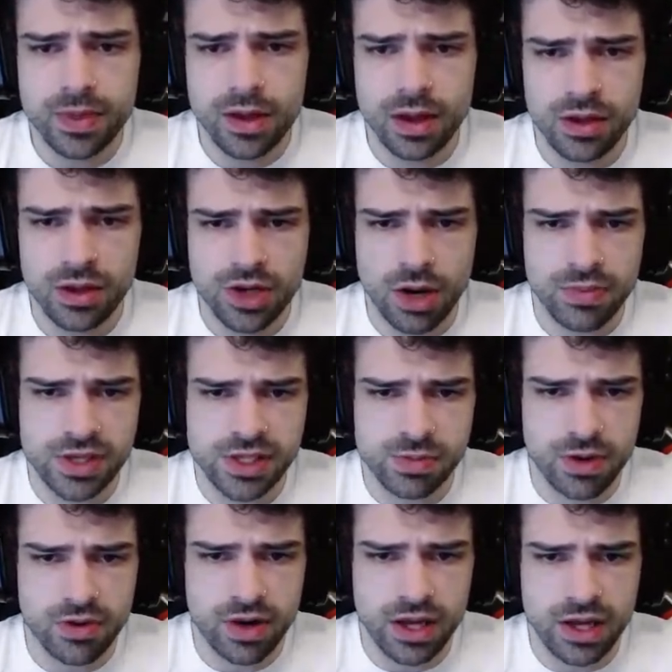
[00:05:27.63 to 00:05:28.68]
Drop this
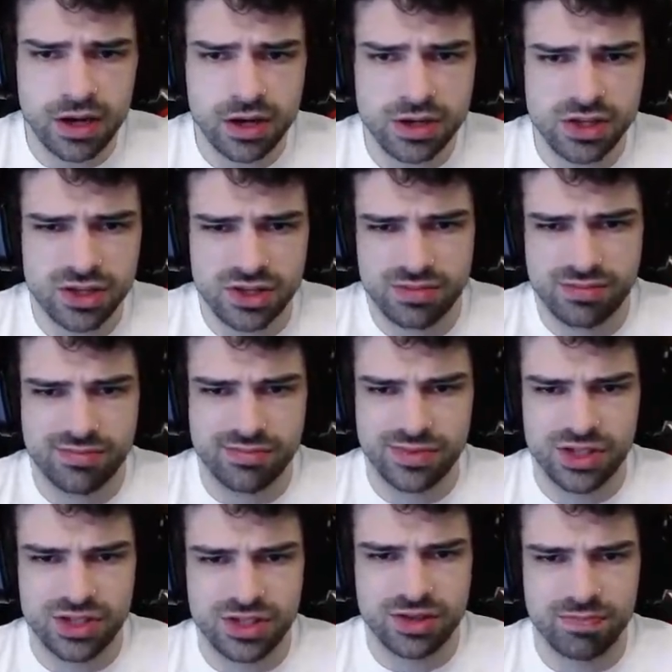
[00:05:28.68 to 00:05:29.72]
smoke right here just
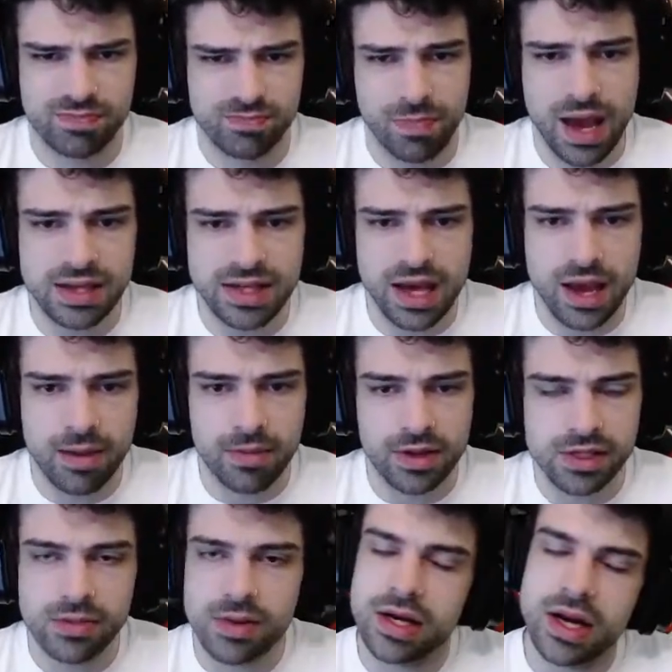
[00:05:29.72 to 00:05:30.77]
to buy time.
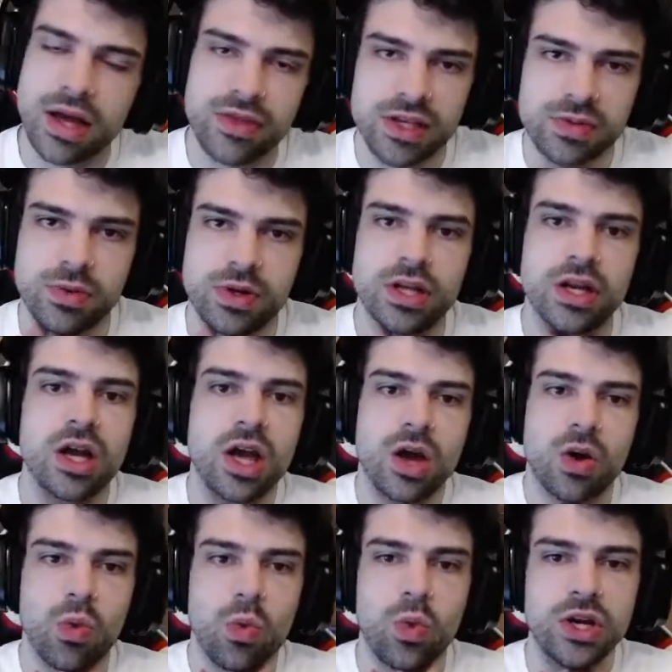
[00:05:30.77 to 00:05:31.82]
Because I mean, at this point,
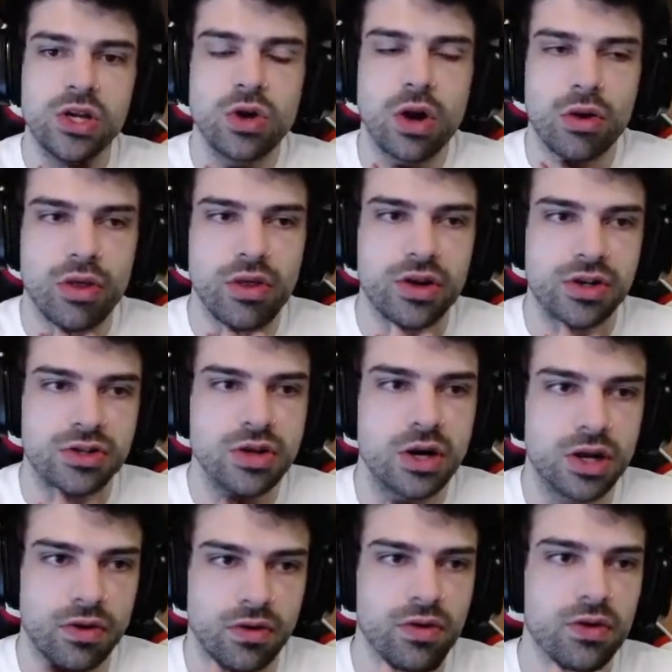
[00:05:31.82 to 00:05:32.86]
when you know that they're
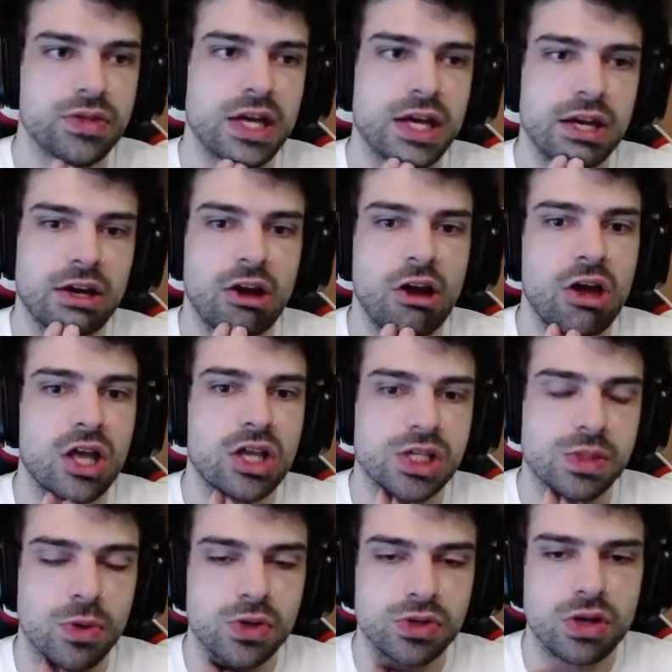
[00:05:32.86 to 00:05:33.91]
starting to rotate,
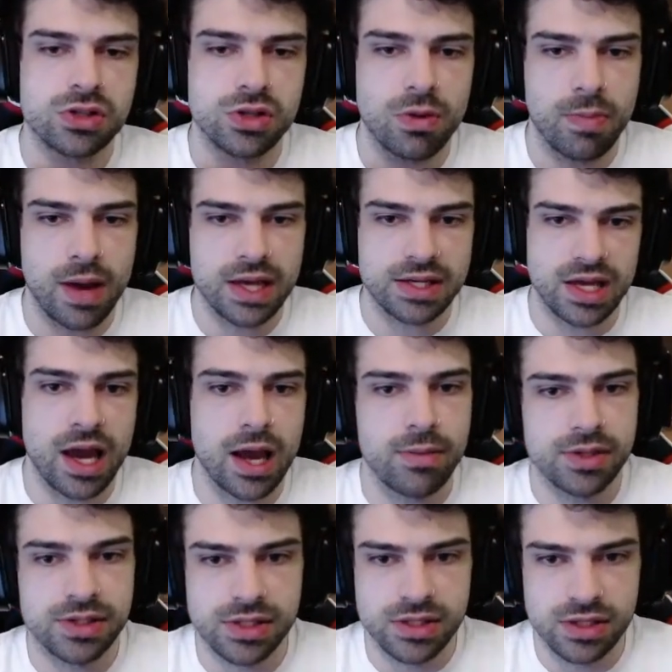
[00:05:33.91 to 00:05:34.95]
smokes also buy time.
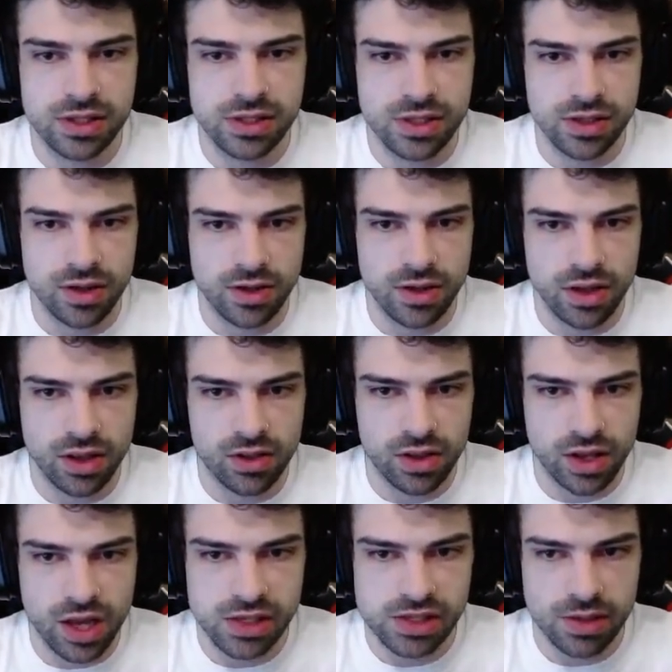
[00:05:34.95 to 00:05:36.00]
It's a
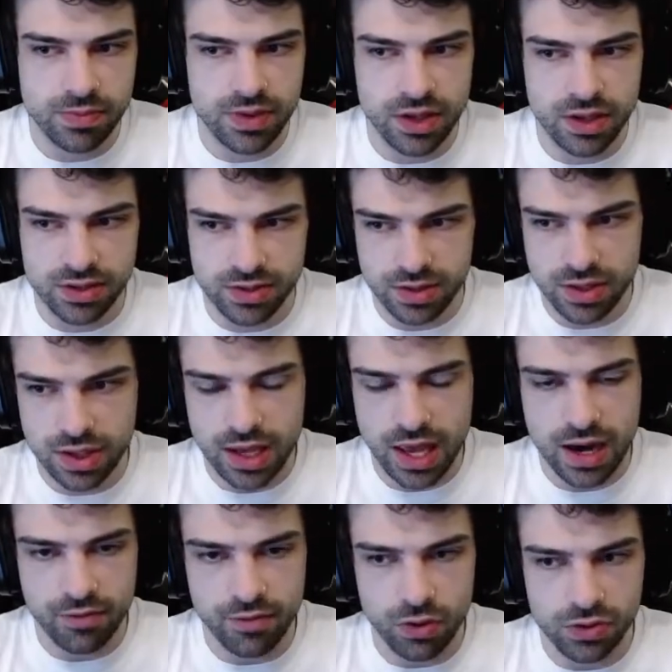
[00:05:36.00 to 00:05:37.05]
concept that
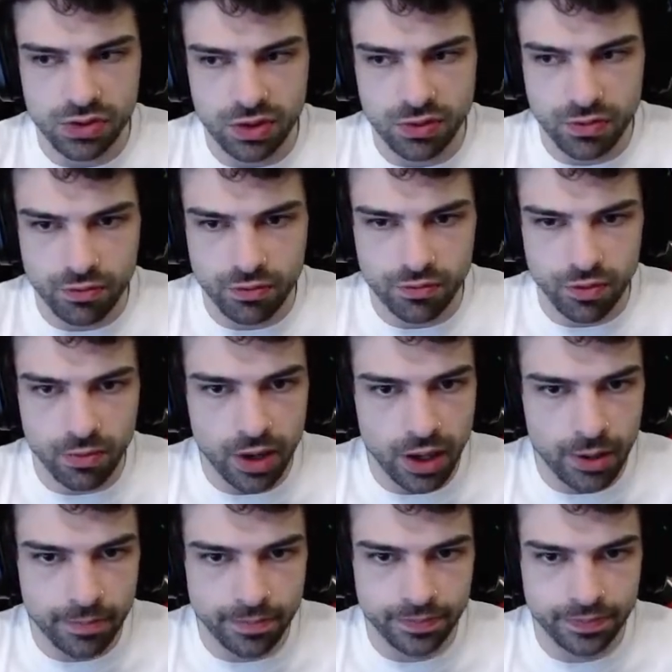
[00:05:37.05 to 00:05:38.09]
kind of holds over
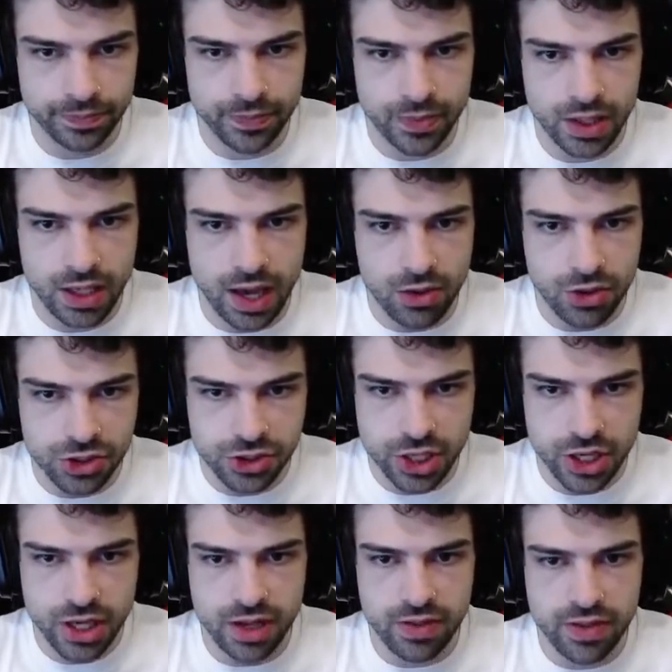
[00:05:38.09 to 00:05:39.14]
from
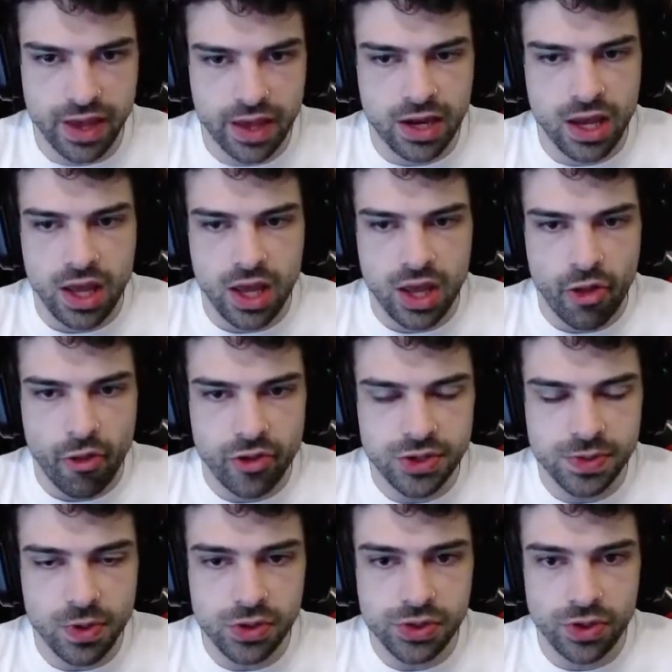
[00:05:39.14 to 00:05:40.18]
Counter-Strike, in that
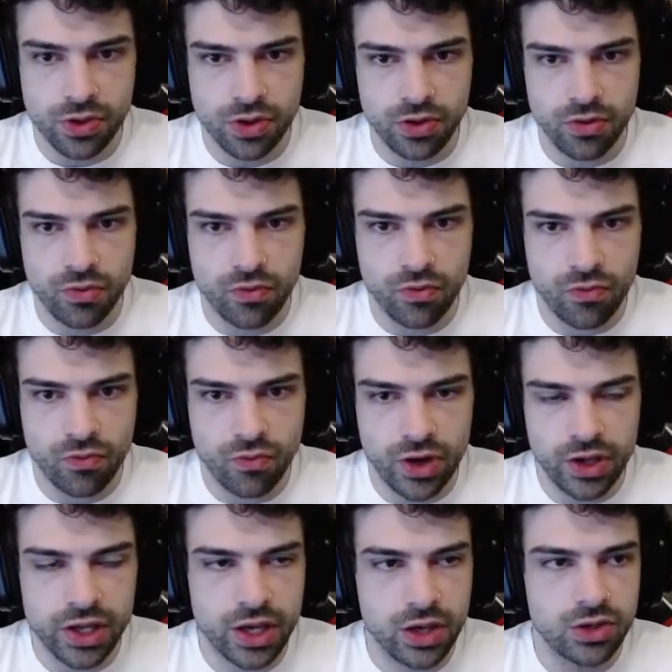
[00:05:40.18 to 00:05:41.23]
smokes are
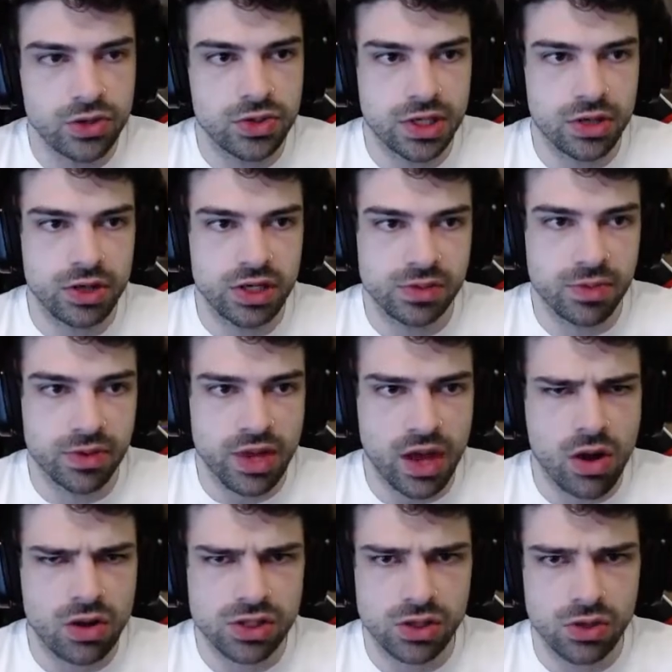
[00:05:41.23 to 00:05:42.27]
really good utilities, but they
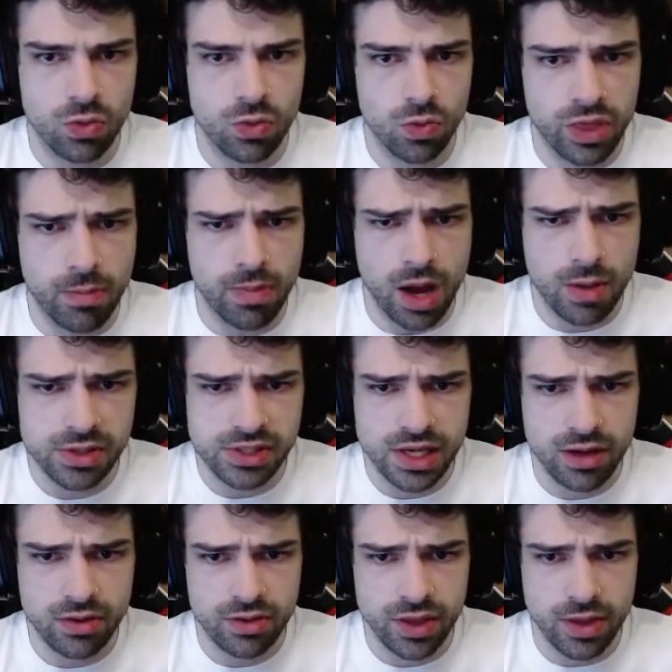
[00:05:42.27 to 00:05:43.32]
also, when the bomb is
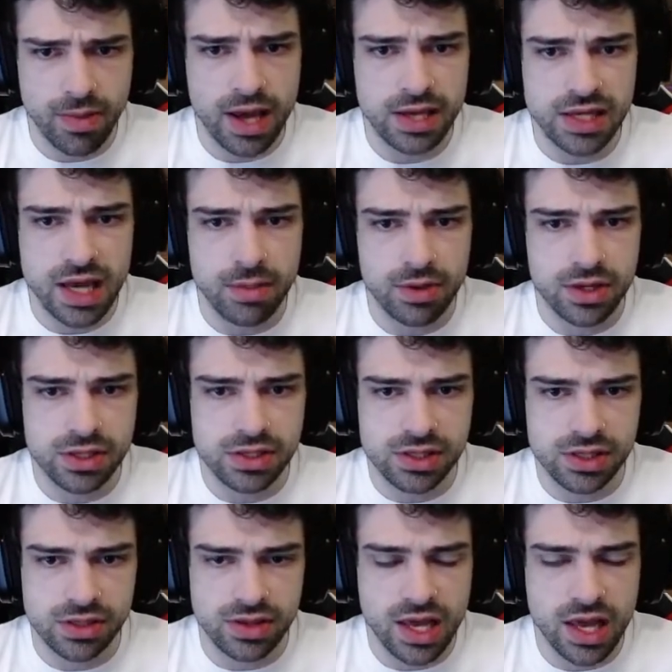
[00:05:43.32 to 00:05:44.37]
down, they buy time,
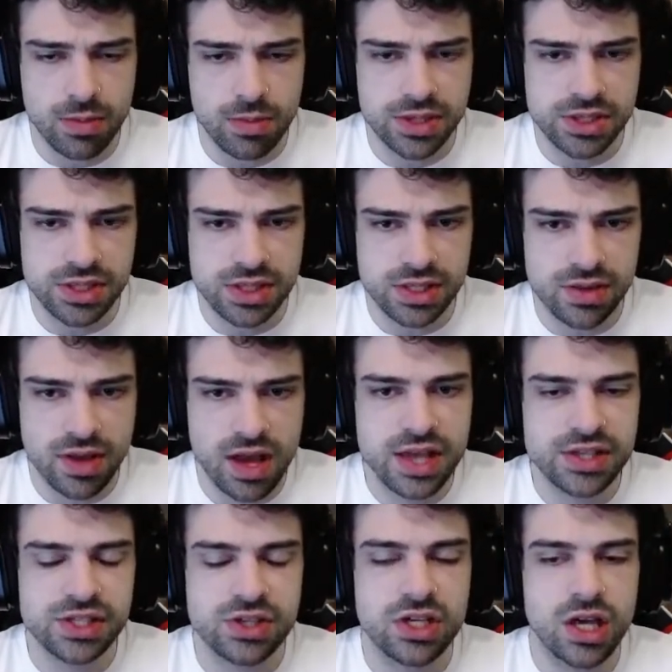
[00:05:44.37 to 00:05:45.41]
because the enemies,
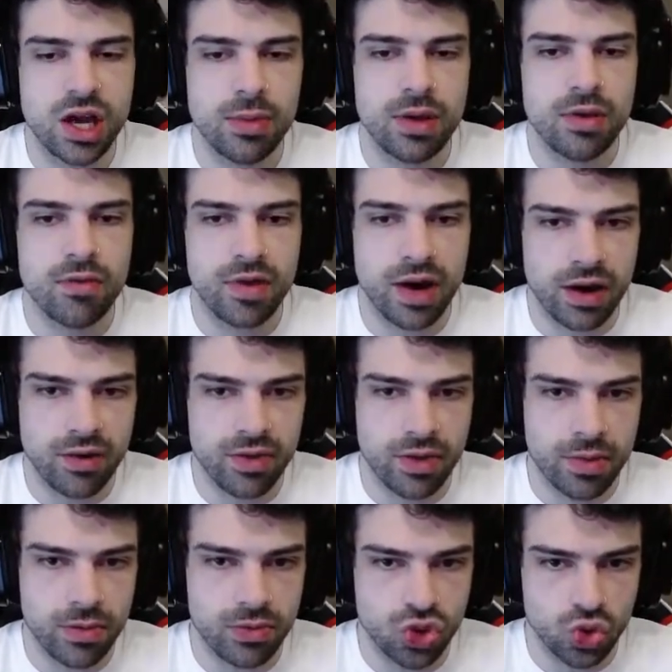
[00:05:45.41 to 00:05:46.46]
it's gonna be rare that
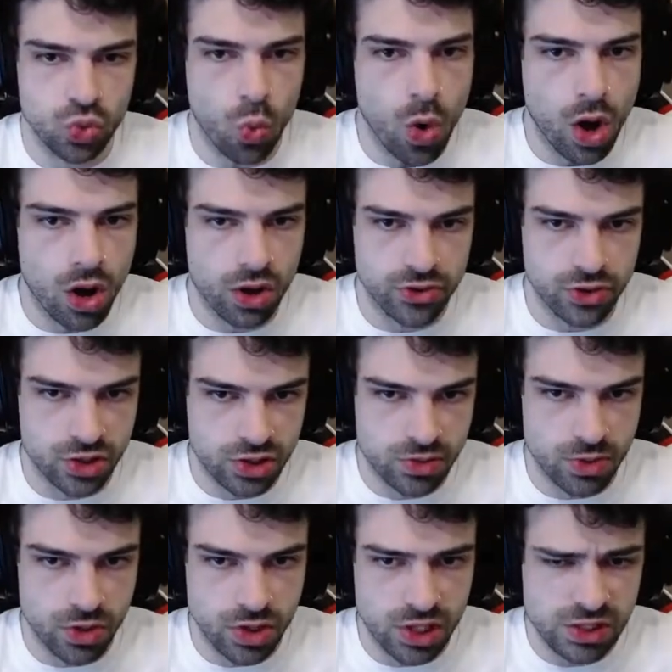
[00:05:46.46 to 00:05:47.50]
people just walk through your
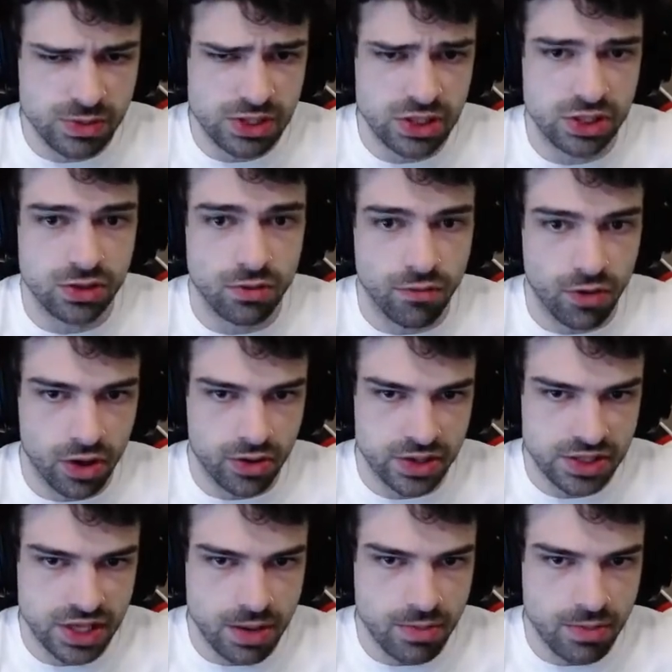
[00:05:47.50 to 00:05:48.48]
smoke, especially so far in this game.